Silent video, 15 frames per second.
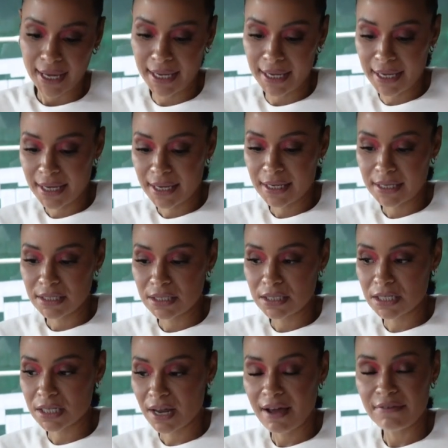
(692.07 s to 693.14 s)

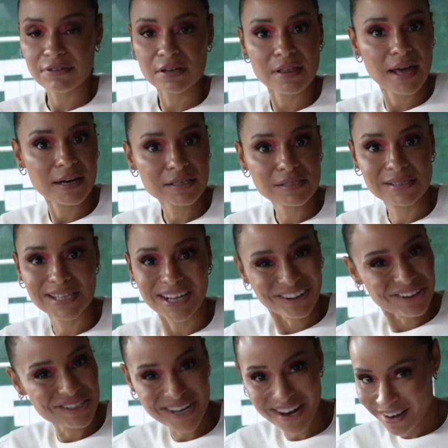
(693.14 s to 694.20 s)
and after that it's
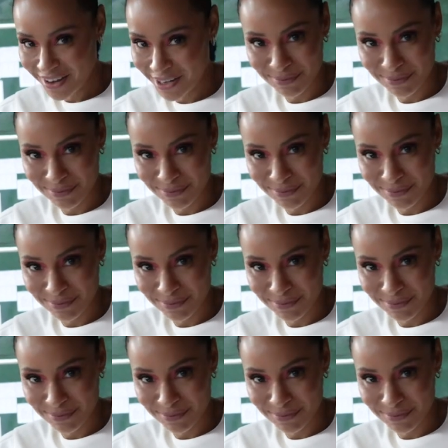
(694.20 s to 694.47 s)
dinner time.